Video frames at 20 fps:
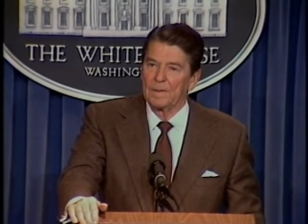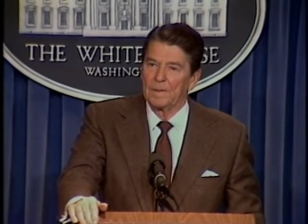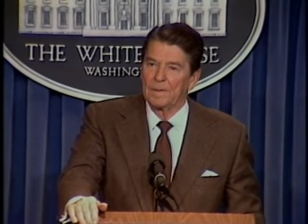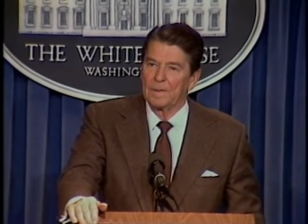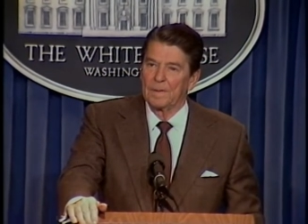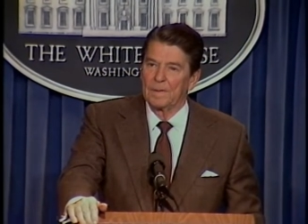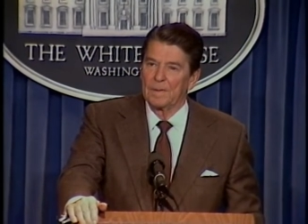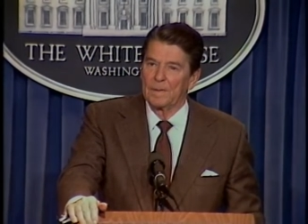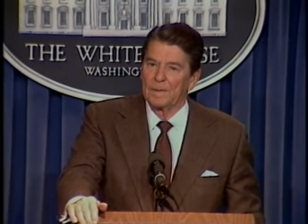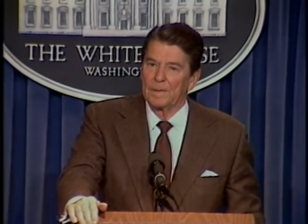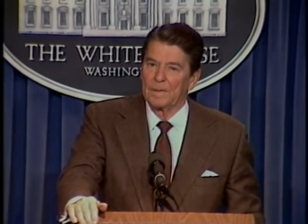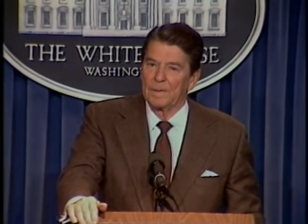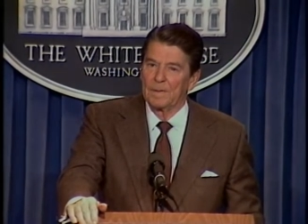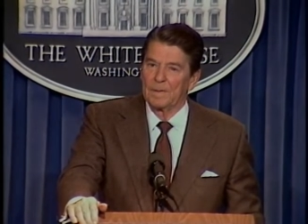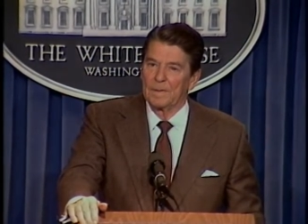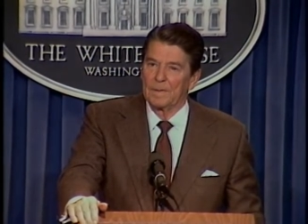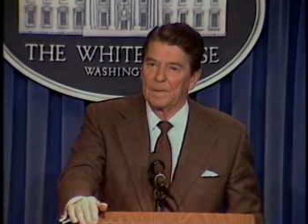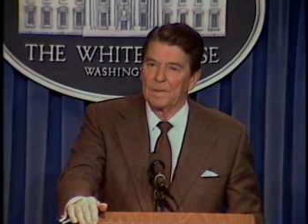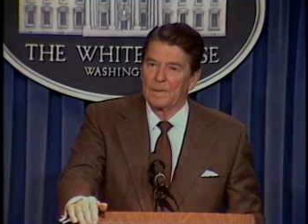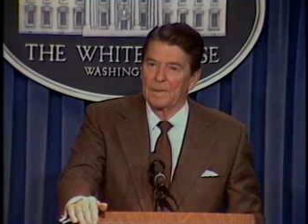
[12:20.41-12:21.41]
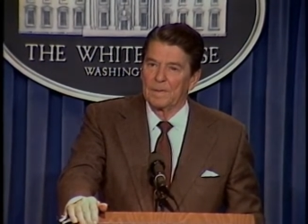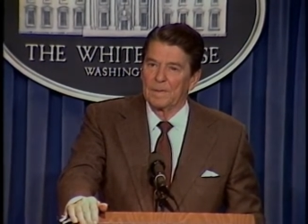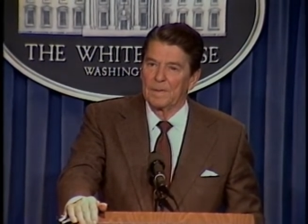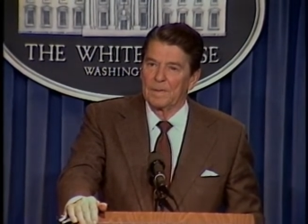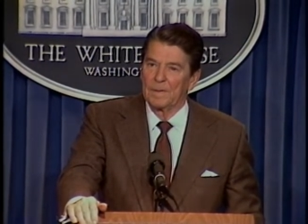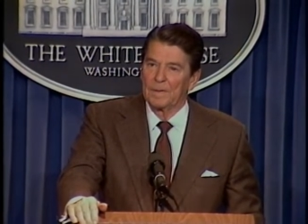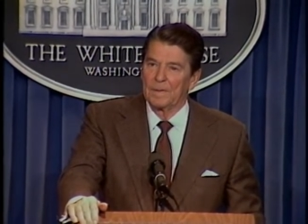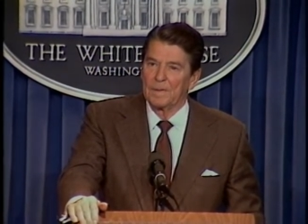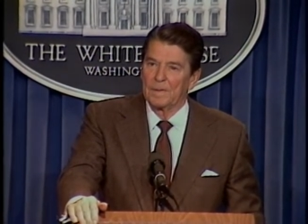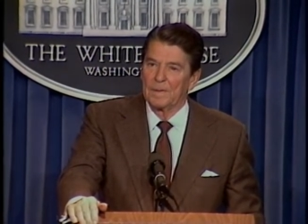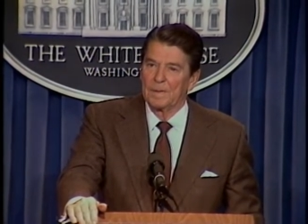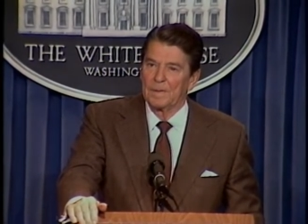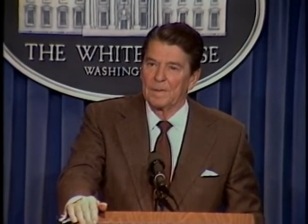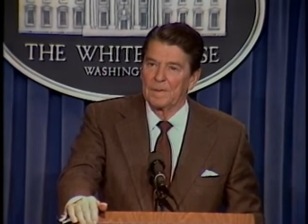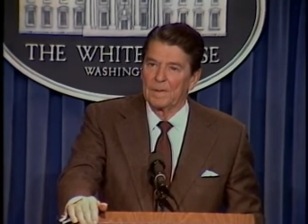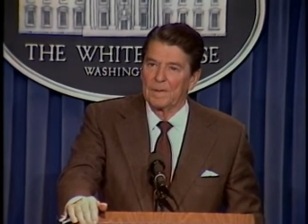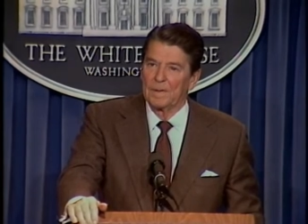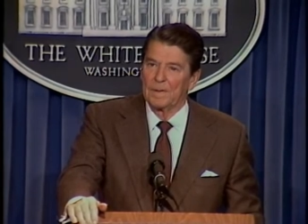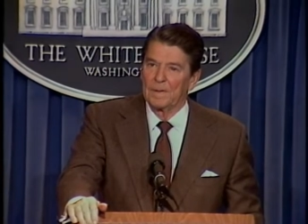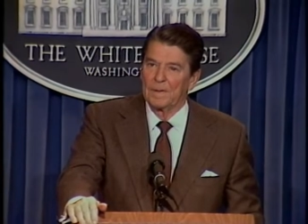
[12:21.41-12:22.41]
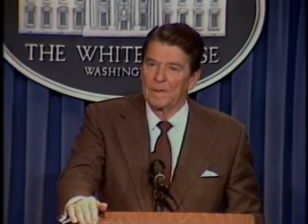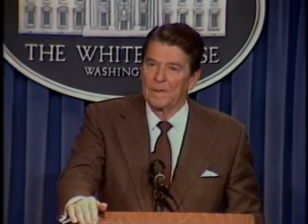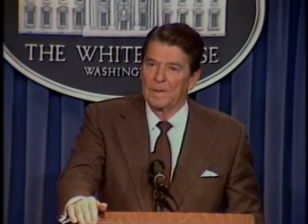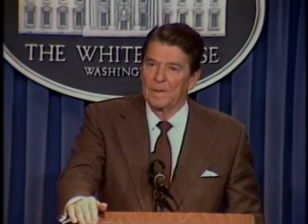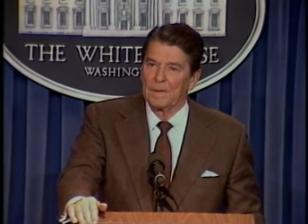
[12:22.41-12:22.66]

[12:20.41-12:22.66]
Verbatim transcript: And then isn't the bottom line still the same?